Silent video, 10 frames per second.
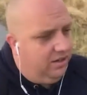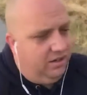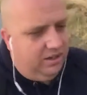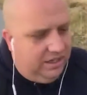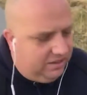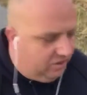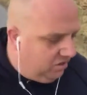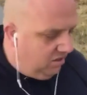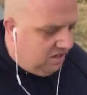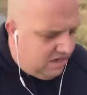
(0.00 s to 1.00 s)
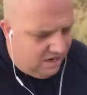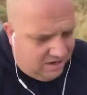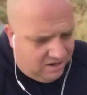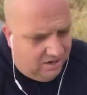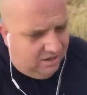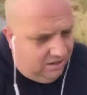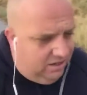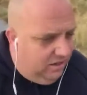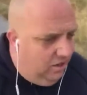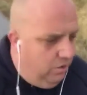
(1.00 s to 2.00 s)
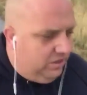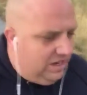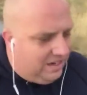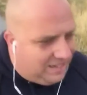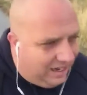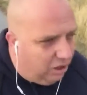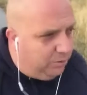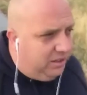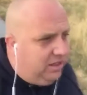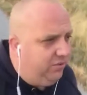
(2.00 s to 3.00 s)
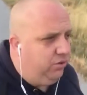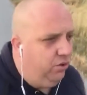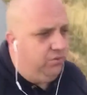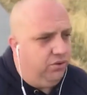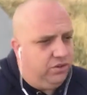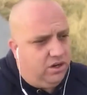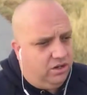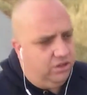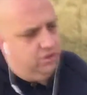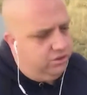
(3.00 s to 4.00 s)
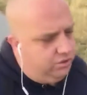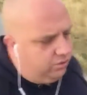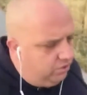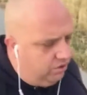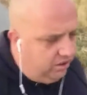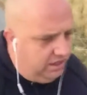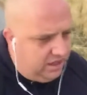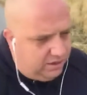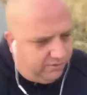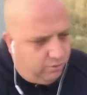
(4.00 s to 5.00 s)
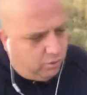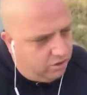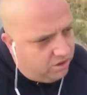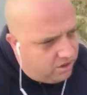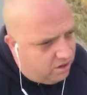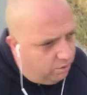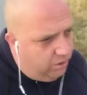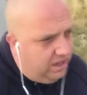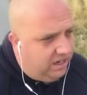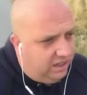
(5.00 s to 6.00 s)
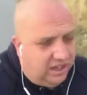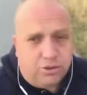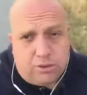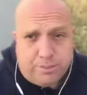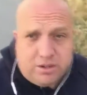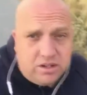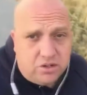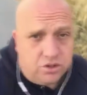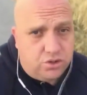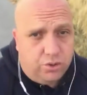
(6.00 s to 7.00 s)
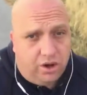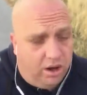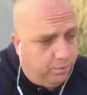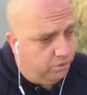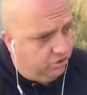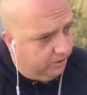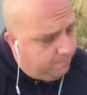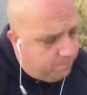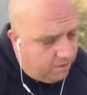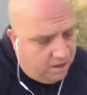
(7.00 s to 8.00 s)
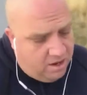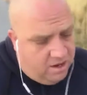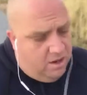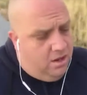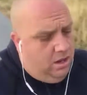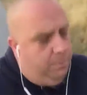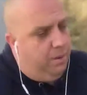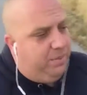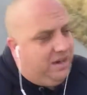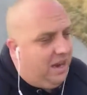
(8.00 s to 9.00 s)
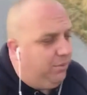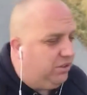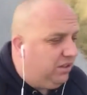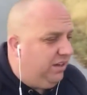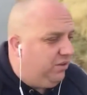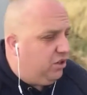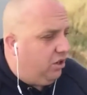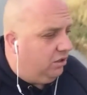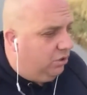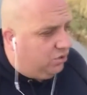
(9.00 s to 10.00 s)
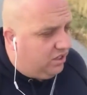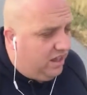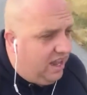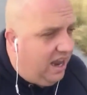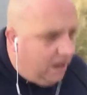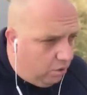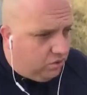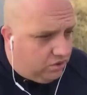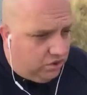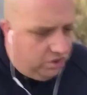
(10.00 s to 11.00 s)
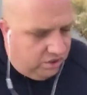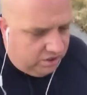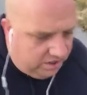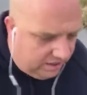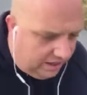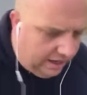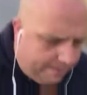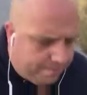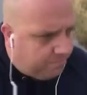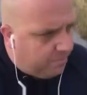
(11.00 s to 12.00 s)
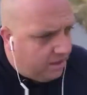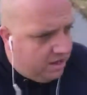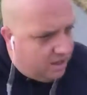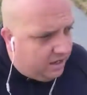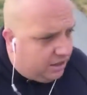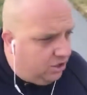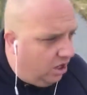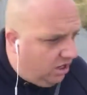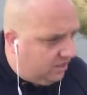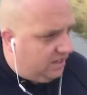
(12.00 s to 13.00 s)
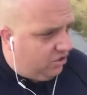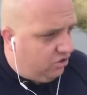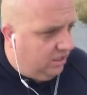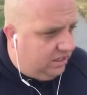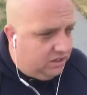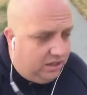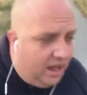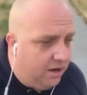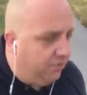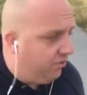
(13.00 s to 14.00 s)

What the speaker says: It's not terribly difficult for the dog to do, and therefore we need less repetitions to accomplish it. But being able to leave the dog loose in the house, the dog essentially needs a lot of